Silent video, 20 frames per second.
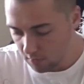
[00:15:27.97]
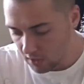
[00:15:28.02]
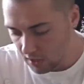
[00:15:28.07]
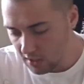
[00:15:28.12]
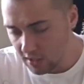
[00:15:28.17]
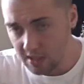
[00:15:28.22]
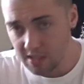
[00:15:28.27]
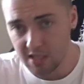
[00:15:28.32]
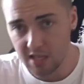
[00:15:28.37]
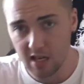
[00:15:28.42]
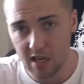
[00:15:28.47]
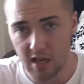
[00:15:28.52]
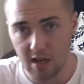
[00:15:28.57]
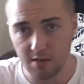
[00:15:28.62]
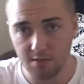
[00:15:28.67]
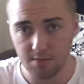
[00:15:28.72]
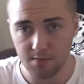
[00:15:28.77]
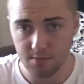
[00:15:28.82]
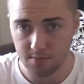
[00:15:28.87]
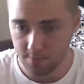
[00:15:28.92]
This here,
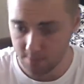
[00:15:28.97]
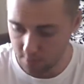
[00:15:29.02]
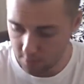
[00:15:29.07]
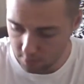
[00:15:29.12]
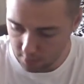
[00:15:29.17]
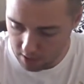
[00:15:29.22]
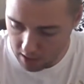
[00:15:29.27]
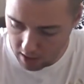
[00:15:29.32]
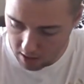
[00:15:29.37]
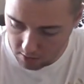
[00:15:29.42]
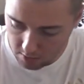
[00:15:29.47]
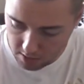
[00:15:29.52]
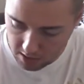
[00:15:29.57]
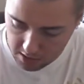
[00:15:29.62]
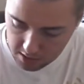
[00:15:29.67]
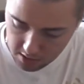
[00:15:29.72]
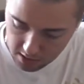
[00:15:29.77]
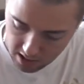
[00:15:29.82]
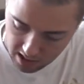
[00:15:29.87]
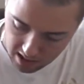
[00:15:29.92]
now
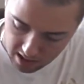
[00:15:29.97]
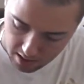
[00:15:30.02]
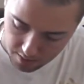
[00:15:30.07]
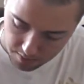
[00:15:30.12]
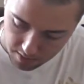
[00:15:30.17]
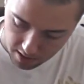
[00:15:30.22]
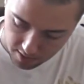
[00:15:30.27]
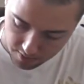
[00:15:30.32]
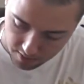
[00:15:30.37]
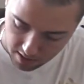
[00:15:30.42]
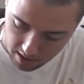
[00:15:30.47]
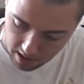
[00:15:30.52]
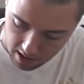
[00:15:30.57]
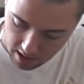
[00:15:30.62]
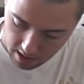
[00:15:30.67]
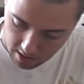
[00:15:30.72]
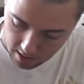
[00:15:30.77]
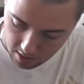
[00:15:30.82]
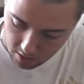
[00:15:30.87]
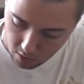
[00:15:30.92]
this turned up the other
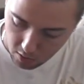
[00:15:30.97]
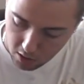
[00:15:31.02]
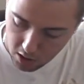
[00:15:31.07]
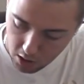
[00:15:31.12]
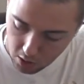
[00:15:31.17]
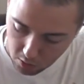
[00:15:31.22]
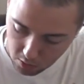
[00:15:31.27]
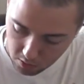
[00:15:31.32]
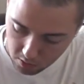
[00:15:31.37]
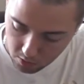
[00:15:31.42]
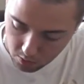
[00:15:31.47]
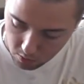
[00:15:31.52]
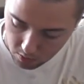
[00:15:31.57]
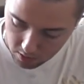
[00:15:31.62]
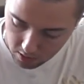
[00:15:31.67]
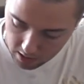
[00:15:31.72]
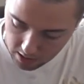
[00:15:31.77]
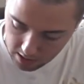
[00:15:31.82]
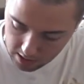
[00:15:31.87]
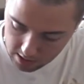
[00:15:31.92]
day. Now I ordered one
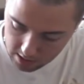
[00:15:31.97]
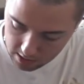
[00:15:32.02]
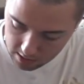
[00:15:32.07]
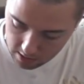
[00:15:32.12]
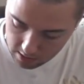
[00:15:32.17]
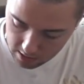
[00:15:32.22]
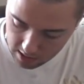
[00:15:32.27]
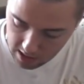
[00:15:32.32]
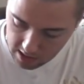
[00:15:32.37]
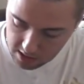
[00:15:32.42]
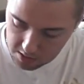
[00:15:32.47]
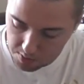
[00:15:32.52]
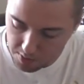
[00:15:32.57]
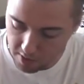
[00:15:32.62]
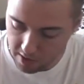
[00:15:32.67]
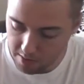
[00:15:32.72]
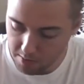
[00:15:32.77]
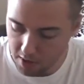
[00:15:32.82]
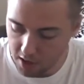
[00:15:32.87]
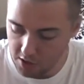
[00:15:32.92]
of these. These are
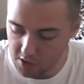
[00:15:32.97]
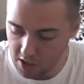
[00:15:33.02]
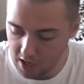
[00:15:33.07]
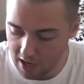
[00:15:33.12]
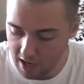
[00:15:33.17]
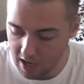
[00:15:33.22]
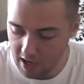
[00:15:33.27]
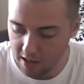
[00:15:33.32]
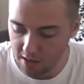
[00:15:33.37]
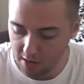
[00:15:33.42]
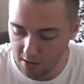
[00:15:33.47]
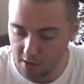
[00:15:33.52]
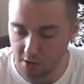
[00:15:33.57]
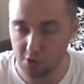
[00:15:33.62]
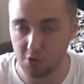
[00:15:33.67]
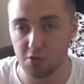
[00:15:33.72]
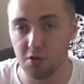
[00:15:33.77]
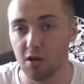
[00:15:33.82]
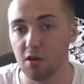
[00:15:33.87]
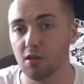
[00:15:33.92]
pretty much
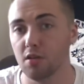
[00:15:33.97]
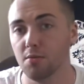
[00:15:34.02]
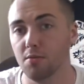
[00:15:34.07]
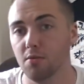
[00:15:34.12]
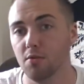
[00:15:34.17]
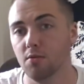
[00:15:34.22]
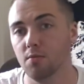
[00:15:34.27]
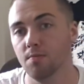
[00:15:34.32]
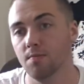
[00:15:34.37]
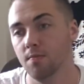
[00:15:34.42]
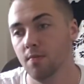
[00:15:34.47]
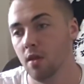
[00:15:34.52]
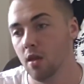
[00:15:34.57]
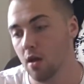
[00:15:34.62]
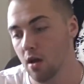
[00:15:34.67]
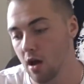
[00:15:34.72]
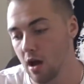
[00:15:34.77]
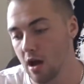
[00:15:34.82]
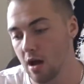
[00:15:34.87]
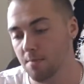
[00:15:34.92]
indestructible.
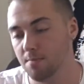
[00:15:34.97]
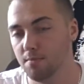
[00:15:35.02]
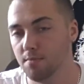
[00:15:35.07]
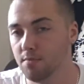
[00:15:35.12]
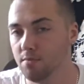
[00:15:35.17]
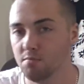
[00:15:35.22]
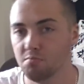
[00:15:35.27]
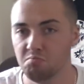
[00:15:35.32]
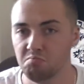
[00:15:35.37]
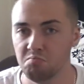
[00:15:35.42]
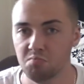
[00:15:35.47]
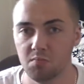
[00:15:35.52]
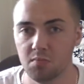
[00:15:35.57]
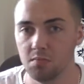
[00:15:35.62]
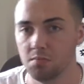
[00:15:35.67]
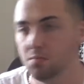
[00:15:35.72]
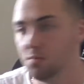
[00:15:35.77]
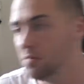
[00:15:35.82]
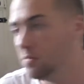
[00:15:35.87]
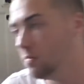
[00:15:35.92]
£3
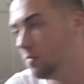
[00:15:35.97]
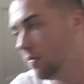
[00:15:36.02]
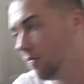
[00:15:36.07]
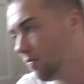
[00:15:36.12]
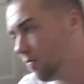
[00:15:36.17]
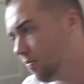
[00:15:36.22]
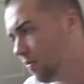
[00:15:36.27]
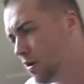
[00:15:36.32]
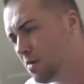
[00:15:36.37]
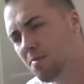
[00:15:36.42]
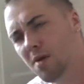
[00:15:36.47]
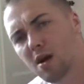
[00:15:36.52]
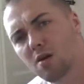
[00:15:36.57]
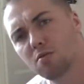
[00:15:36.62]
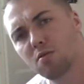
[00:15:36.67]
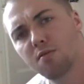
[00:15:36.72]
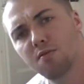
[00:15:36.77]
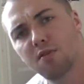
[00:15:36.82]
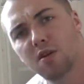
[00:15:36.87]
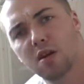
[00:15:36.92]
I
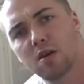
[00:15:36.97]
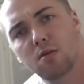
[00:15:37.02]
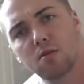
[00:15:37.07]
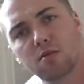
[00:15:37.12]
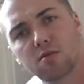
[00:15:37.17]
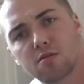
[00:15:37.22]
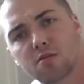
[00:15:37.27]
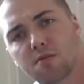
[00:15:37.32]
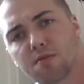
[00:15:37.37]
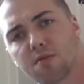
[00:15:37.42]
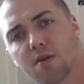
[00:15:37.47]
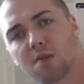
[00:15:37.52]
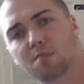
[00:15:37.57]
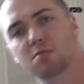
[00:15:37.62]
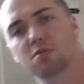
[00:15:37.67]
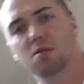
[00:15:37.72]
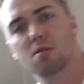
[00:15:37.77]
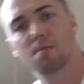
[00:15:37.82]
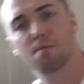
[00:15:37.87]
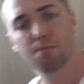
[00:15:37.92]
think it was off
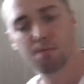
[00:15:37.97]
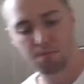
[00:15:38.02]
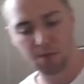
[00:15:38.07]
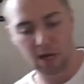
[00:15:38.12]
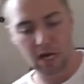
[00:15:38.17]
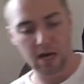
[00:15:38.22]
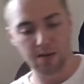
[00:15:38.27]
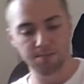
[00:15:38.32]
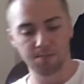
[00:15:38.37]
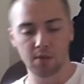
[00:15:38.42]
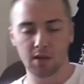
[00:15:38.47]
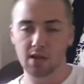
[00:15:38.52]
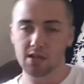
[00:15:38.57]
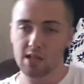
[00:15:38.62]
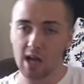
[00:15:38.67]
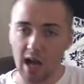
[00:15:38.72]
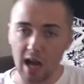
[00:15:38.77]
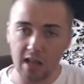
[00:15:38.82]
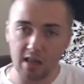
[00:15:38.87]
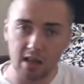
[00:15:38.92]
Amazon, but it's
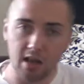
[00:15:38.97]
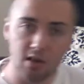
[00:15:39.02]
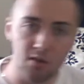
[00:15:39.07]
a handy